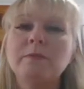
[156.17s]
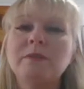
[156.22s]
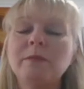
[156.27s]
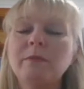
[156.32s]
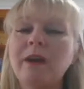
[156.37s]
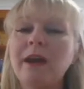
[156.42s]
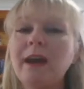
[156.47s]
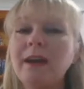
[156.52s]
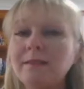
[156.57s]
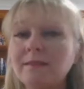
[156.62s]
So
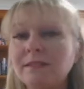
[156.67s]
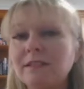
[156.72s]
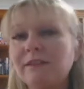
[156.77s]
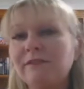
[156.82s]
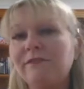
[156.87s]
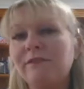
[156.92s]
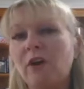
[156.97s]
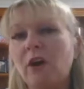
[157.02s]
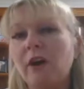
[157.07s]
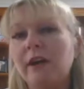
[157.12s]
we're asked to
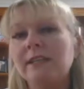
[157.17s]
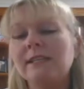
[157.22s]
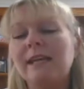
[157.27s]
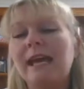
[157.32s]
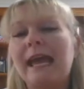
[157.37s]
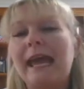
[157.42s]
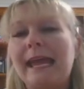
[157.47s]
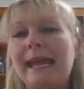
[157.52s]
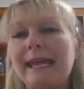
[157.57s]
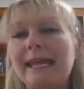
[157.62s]
find
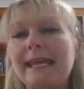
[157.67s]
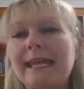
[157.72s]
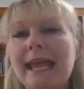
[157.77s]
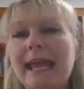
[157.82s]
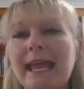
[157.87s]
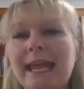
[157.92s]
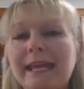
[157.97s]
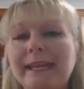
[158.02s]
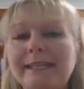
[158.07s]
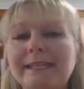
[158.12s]
A
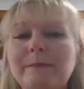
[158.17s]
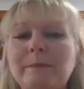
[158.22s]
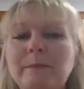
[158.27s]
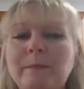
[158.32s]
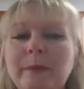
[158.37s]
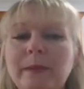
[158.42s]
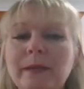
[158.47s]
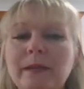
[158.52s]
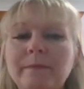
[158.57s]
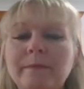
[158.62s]
and
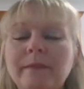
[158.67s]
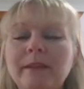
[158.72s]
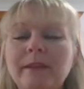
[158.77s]
B.